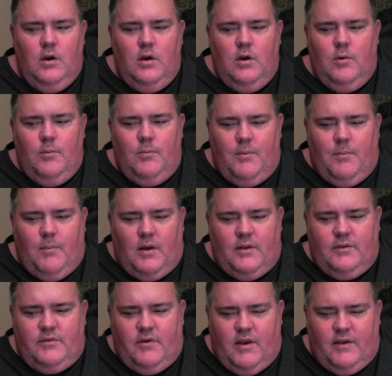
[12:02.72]
but
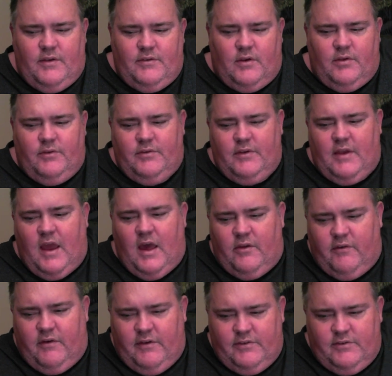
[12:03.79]
Monster has all those
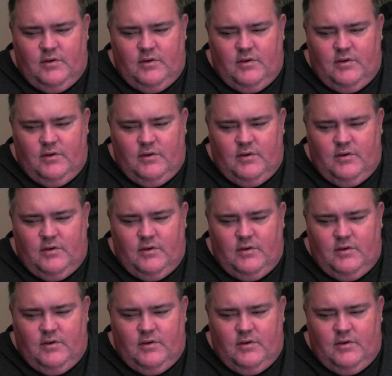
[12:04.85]
calories